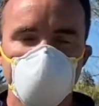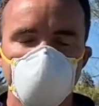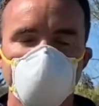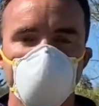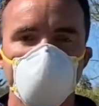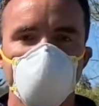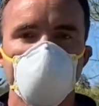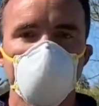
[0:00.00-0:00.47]

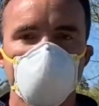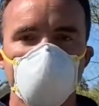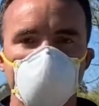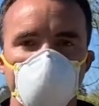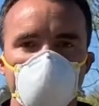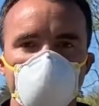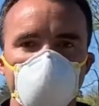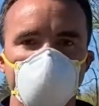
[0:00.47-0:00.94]
keep their
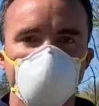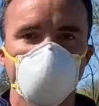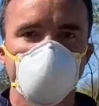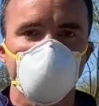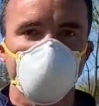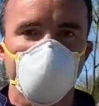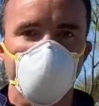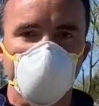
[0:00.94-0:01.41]
populations
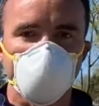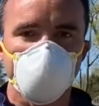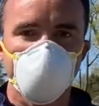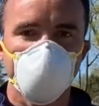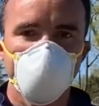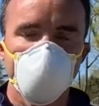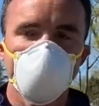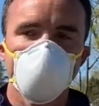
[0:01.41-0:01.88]
in check.
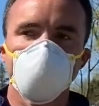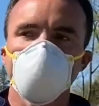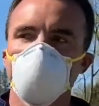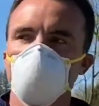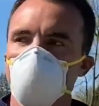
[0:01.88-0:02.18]
So